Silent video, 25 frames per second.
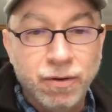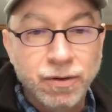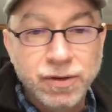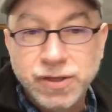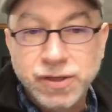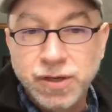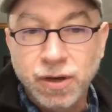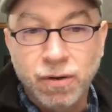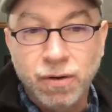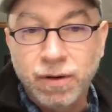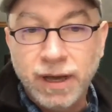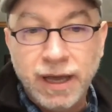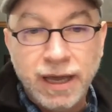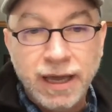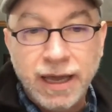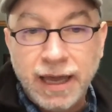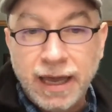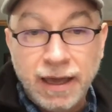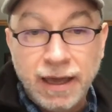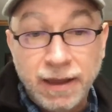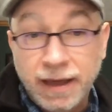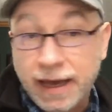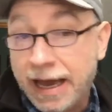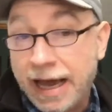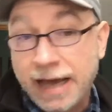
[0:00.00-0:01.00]
so
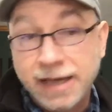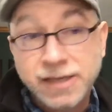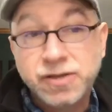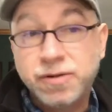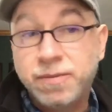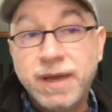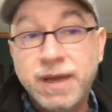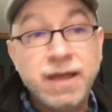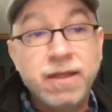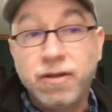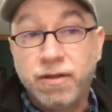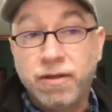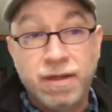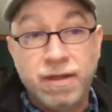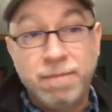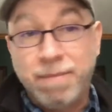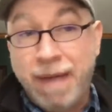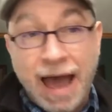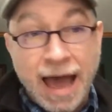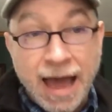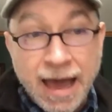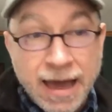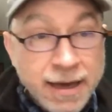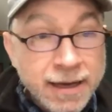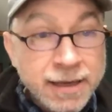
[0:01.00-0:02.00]
it has to be either the
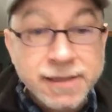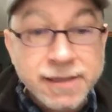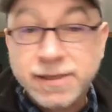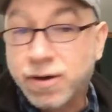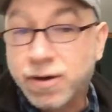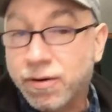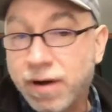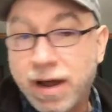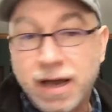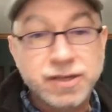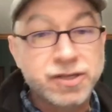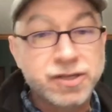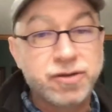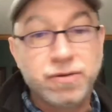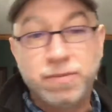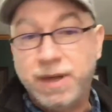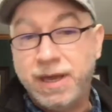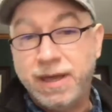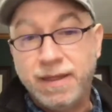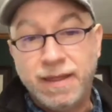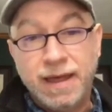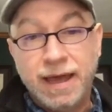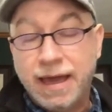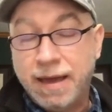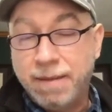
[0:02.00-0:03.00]
banks or has to
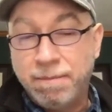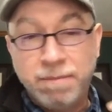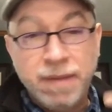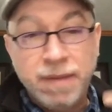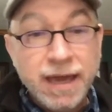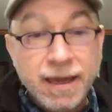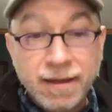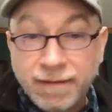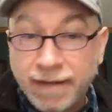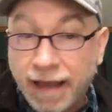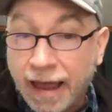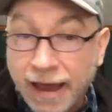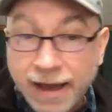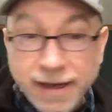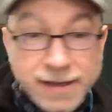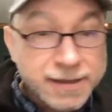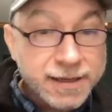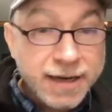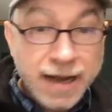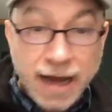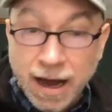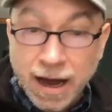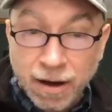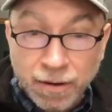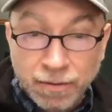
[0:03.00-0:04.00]
be the big techs
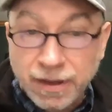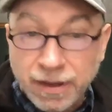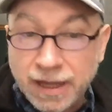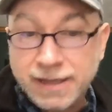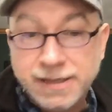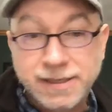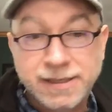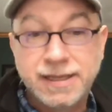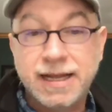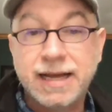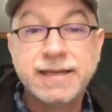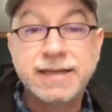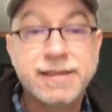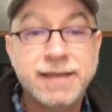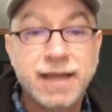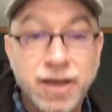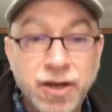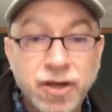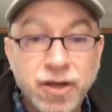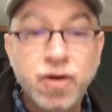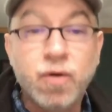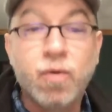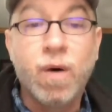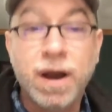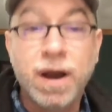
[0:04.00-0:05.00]
now. That's the
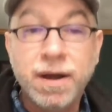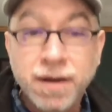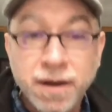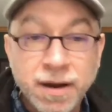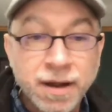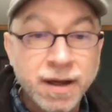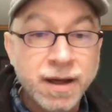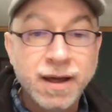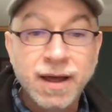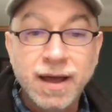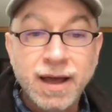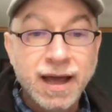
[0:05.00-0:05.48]
new one.